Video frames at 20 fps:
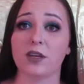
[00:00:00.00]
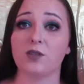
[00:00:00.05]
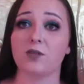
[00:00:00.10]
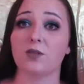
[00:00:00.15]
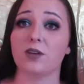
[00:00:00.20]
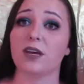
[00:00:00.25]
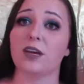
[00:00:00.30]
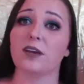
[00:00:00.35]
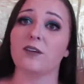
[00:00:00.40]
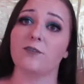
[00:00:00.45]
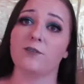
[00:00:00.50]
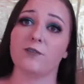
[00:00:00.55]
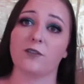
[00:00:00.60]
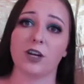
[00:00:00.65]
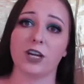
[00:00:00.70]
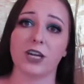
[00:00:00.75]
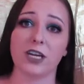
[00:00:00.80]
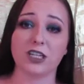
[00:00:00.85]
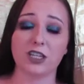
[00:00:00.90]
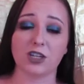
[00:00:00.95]
you get
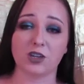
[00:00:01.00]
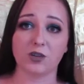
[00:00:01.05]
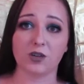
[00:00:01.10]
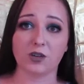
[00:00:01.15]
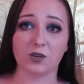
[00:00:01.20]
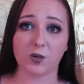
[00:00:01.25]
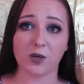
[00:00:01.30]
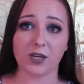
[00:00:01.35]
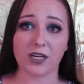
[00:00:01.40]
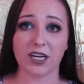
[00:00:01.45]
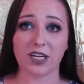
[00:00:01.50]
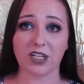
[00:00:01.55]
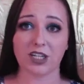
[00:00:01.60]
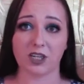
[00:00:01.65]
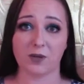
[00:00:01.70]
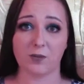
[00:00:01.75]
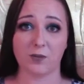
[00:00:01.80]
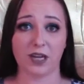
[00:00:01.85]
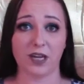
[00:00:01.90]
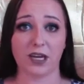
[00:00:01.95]
free 2 to 3 day
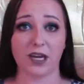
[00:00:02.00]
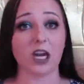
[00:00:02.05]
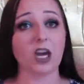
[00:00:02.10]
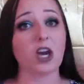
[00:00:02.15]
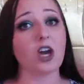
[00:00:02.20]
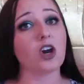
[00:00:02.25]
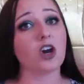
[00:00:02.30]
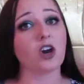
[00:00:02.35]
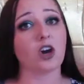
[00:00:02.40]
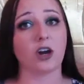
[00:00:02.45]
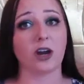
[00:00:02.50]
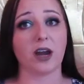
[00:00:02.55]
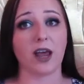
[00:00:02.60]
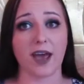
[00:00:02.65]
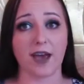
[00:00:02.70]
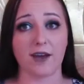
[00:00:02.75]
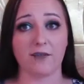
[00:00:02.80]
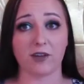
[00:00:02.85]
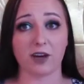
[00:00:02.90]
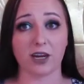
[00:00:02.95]
shipping on
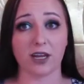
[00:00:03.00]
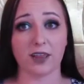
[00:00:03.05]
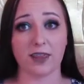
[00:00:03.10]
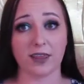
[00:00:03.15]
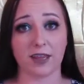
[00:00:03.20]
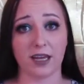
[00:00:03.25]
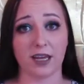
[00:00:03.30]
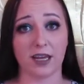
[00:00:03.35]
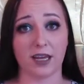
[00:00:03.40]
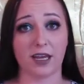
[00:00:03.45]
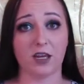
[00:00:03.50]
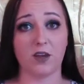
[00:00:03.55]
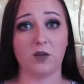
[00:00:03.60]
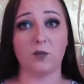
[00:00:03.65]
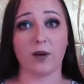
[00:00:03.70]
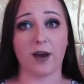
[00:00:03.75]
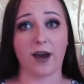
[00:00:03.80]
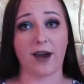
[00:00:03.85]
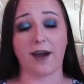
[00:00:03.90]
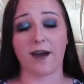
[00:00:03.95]
everything you
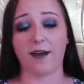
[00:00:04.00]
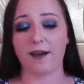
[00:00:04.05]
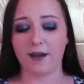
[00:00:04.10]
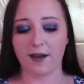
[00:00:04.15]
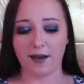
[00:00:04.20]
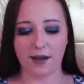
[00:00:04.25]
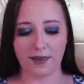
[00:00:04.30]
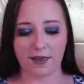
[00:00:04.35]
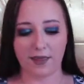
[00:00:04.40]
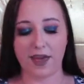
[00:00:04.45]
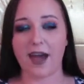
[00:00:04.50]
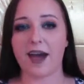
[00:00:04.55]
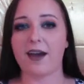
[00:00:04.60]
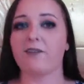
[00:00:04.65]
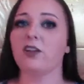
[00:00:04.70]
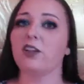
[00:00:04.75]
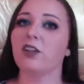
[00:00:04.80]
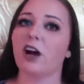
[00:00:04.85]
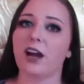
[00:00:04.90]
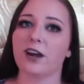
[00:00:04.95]
buy. They have
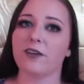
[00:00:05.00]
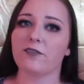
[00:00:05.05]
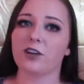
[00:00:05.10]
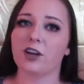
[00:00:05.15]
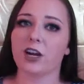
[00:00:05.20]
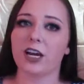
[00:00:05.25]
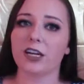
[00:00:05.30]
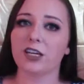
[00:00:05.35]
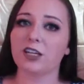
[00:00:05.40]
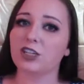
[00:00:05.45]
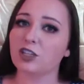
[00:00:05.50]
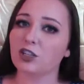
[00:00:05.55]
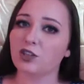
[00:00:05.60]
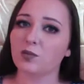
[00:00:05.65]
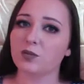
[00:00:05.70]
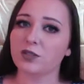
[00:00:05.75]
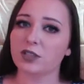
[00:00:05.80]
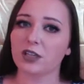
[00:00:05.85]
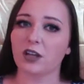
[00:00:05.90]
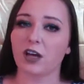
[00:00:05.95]
a lot of great
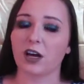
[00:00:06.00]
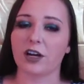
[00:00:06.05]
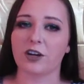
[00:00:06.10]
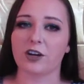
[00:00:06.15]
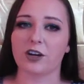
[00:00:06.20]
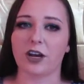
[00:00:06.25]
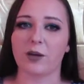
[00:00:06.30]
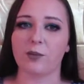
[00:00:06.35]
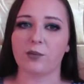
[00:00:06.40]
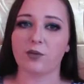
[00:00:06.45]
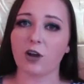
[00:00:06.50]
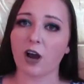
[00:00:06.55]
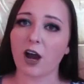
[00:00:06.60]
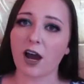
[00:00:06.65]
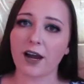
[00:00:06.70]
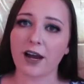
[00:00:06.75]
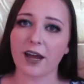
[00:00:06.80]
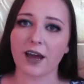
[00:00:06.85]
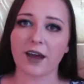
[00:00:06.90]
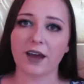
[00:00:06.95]
dupes, a lot of great
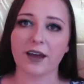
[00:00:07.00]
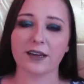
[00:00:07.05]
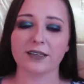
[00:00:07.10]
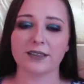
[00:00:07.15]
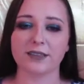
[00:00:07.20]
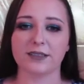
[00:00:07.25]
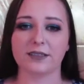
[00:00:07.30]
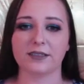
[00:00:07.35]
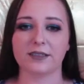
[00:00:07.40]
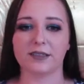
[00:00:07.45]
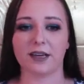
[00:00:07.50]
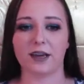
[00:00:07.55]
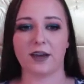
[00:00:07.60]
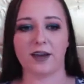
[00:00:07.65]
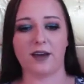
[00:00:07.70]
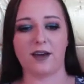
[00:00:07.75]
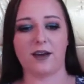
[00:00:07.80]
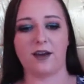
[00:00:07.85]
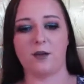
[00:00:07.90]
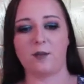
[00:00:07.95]
products,
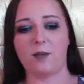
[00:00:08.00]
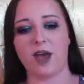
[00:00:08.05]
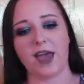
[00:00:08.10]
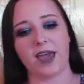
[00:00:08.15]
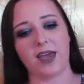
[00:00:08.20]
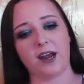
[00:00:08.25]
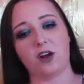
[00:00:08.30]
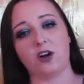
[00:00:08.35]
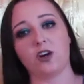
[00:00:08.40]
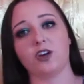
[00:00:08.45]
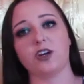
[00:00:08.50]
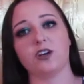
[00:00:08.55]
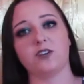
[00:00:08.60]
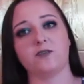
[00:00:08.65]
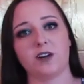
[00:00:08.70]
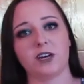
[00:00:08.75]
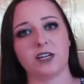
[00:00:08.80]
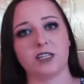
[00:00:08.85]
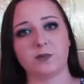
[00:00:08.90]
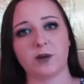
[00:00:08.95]
and on your
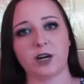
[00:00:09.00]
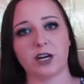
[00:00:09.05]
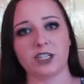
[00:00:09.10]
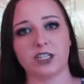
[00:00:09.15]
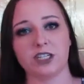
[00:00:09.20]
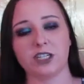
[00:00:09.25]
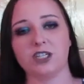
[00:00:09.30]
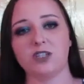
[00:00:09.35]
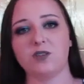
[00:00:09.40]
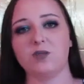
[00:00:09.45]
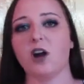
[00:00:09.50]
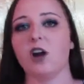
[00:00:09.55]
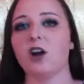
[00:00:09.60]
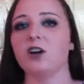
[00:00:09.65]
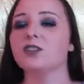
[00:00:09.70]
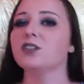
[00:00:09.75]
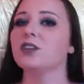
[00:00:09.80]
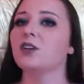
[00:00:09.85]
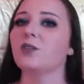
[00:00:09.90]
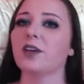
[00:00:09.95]
first purchase you
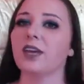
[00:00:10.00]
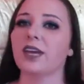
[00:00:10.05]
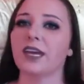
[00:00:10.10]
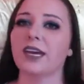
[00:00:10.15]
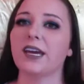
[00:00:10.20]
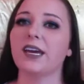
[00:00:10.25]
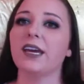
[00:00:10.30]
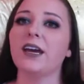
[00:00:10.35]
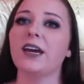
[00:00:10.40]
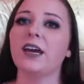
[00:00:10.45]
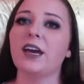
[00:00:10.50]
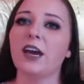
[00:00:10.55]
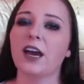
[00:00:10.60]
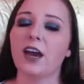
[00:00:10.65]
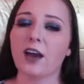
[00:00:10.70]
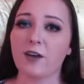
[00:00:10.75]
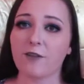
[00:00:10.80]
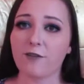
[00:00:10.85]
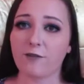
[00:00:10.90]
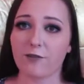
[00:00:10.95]
also get
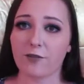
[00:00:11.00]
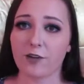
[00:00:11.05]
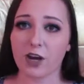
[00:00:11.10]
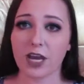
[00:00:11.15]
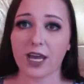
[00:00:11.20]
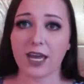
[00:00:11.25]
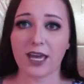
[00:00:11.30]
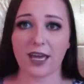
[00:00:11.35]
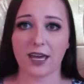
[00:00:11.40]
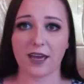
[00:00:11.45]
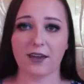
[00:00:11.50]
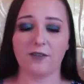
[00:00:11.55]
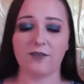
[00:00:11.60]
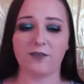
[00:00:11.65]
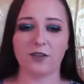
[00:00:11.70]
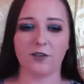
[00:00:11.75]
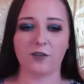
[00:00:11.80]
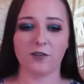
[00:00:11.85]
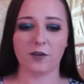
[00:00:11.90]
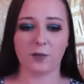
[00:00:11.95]
a free gift
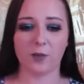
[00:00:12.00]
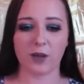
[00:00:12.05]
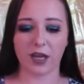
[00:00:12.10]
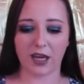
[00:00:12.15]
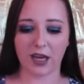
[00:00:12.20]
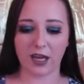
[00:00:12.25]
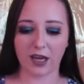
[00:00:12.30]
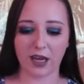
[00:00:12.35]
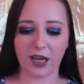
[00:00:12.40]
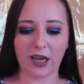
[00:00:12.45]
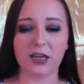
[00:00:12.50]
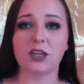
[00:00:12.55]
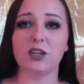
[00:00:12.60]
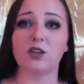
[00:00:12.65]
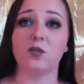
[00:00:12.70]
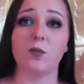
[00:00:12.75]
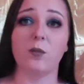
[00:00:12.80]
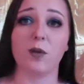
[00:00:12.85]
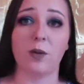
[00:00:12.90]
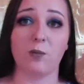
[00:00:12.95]
for being a
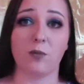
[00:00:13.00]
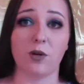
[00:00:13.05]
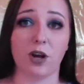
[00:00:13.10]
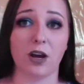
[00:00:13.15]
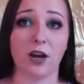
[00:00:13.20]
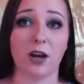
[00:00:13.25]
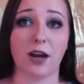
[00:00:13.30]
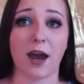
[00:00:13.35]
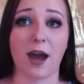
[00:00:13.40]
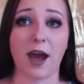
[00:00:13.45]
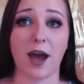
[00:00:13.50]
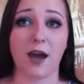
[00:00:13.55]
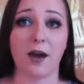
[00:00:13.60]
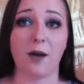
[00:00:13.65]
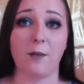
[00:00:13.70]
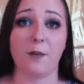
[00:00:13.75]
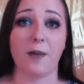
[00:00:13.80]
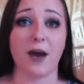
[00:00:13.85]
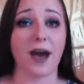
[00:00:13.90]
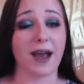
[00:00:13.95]
new member. I
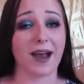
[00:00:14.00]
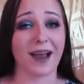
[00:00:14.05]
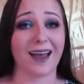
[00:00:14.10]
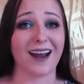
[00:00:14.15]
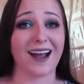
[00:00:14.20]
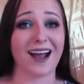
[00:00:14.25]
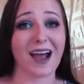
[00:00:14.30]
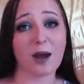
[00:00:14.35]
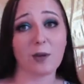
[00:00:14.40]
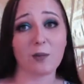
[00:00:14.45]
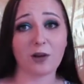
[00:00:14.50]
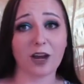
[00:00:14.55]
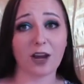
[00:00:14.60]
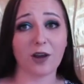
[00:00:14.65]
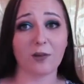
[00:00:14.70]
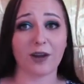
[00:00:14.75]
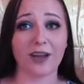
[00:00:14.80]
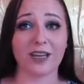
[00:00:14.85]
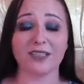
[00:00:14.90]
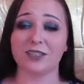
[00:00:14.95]
got an eyebrow
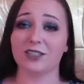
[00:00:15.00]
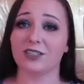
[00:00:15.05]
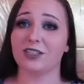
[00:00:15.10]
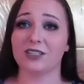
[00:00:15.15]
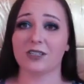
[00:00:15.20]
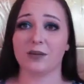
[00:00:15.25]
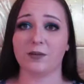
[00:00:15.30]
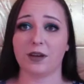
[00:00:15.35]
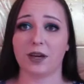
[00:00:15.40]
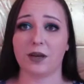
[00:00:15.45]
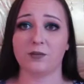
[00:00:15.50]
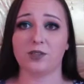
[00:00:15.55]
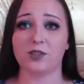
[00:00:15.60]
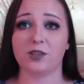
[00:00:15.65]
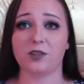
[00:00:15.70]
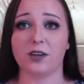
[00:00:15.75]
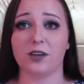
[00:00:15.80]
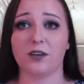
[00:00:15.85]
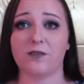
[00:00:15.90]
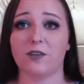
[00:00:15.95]
razor. Sometimes you
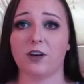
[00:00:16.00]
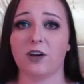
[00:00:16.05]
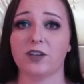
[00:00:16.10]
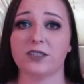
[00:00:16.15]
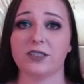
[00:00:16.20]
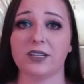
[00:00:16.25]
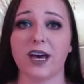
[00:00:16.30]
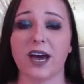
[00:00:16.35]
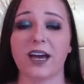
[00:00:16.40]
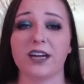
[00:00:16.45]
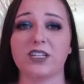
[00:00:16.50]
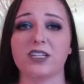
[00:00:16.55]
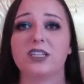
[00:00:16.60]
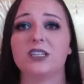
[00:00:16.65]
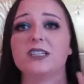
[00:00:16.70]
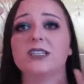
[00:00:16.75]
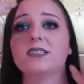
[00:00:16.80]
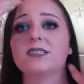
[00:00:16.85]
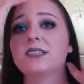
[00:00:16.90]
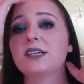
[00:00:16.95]
can get false
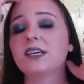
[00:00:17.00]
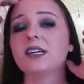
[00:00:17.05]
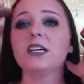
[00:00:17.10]
lashes,